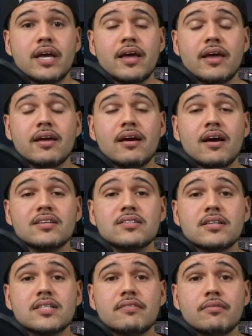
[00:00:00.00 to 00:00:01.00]
And, guys,
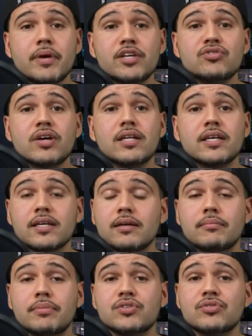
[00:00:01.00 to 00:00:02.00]
yes, I have a Patreon link.
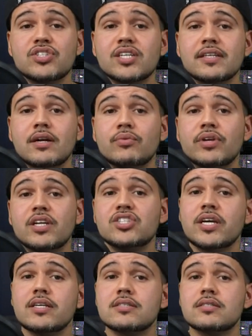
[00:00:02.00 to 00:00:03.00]
Be sure to check that out when you get a
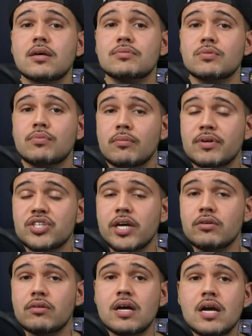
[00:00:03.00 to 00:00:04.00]
chance. Help support my channel.